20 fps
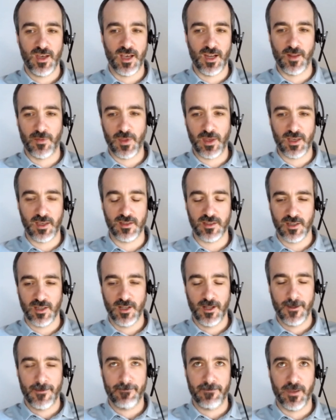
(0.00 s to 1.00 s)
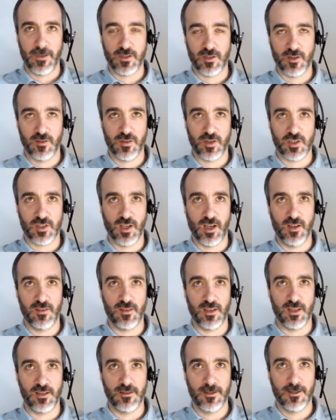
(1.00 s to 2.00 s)
And I think it's
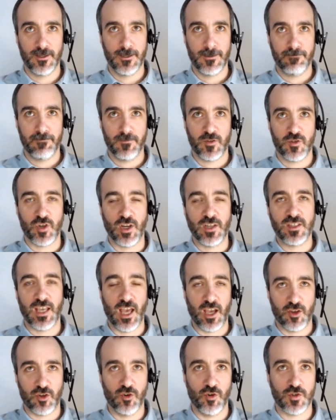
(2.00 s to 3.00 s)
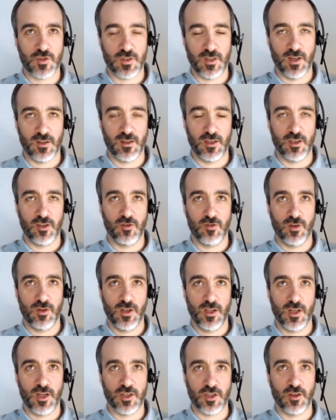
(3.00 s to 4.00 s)
understanding, trying to get across there that, you know,
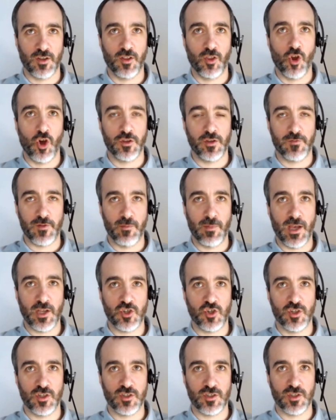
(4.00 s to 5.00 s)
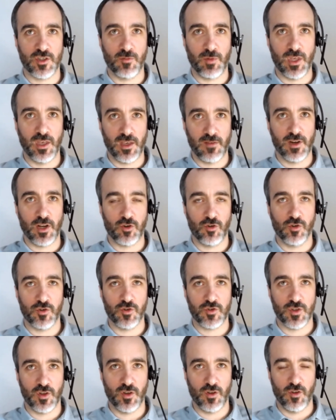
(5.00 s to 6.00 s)
there's a lot of different messages that we can give
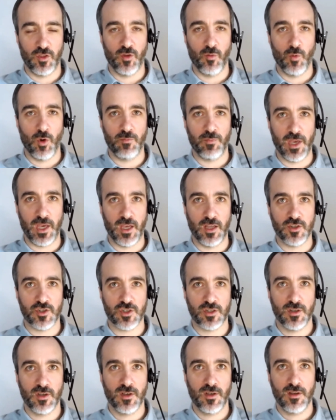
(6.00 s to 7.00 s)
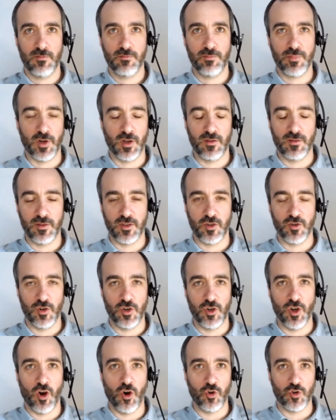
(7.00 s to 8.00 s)
across on the one page, but, you know,
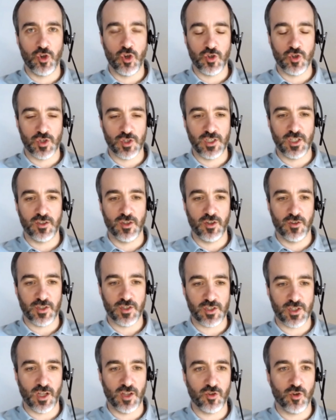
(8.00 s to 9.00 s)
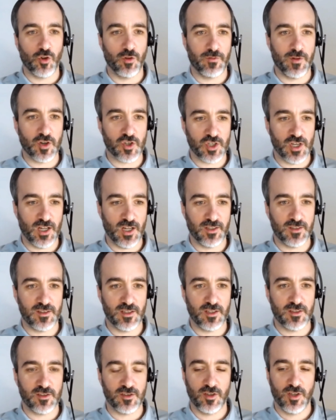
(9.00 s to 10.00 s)
not all users need to understand all the
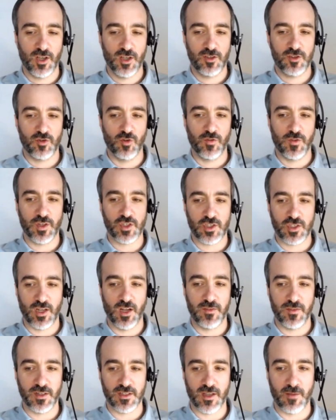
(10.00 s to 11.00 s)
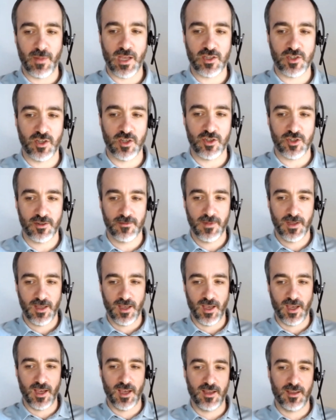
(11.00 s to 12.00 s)
functionality to understand there's a message
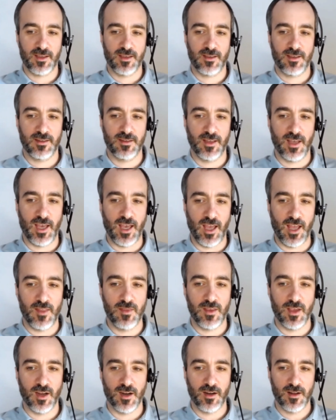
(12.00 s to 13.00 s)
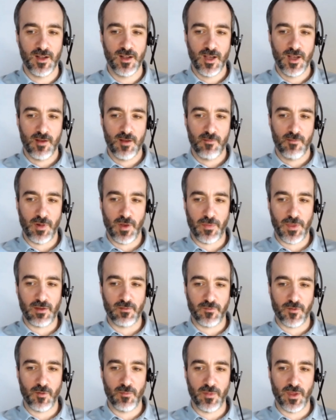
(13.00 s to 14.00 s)
in there. But I
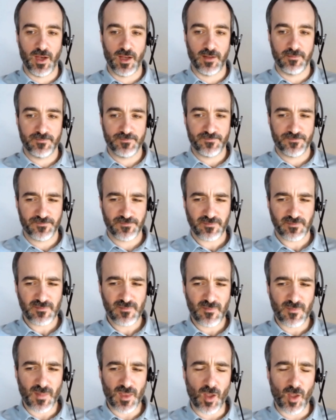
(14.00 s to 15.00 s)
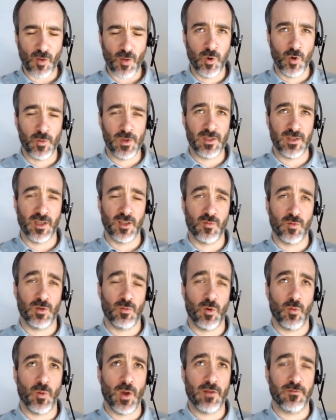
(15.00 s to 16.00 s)
think from that, what we did, we
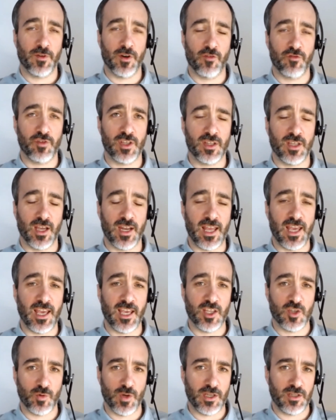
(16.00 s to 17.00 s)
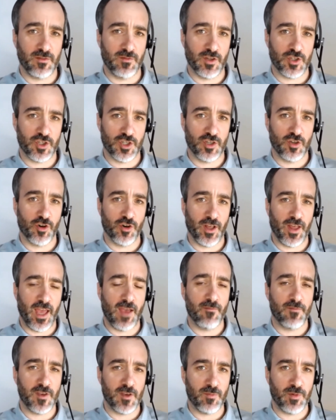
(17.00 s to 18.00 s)
went for a really an 80-20 vision, or
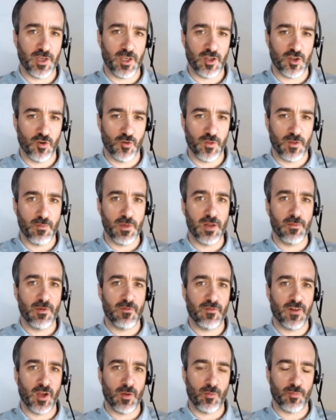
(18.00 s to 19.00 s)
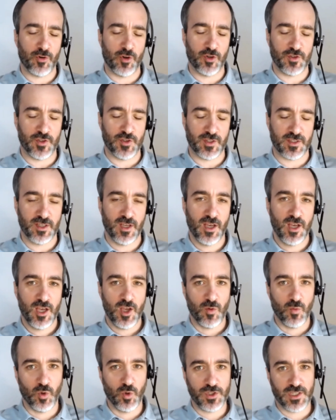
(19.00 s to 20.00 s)
an MVP, you know, the minimum viable product.
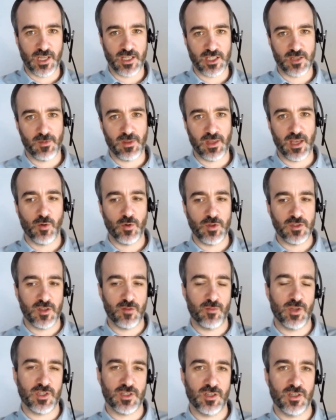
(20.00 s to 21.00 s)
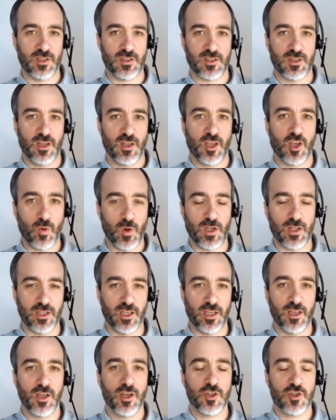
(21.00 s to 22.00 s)
We want to get something out into the business
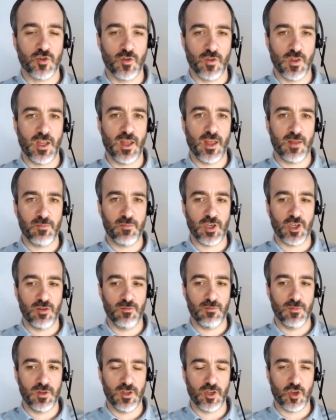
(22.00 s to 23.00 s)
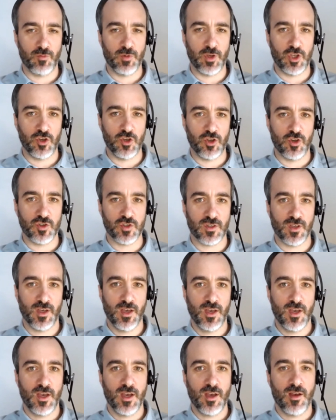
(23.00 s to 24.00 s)
quickly so that it could be used.
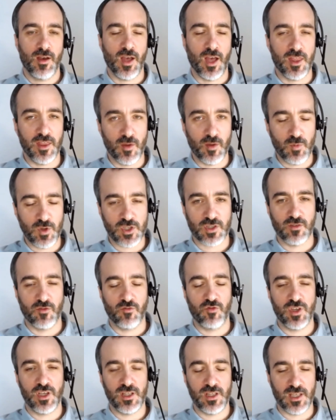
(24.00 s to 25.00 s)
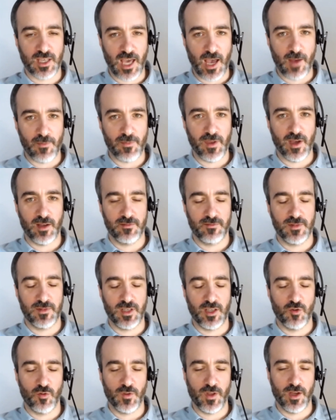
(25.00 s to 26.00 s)
And then we really kept that,
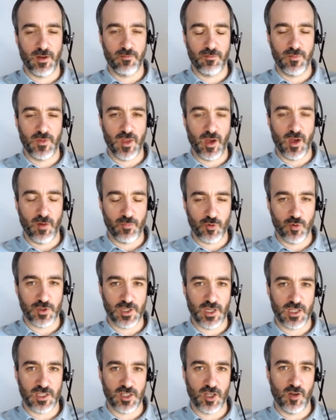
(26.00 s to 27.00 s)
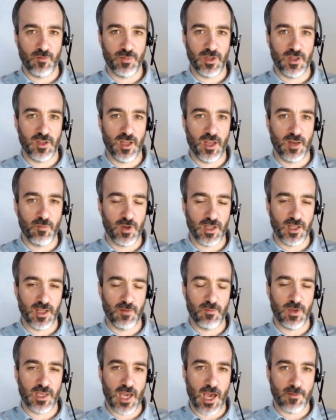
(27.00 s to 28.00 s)
you know, that process up, and we
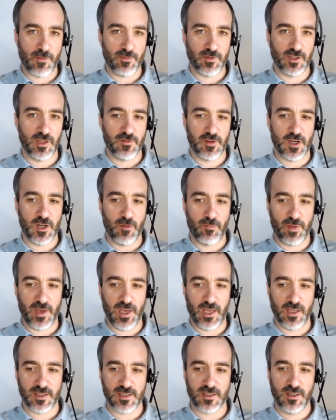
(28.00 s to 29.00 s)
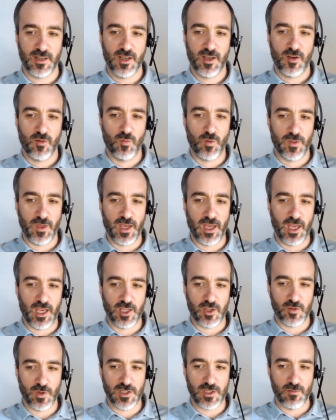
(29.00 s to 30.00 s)
kept delivering at pace with the
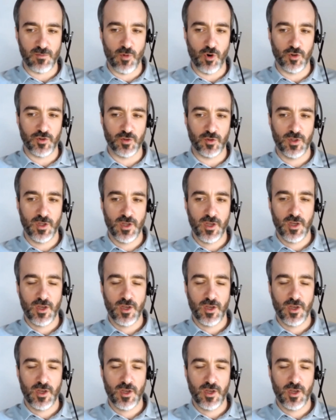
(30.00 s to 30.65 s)
80-20 model.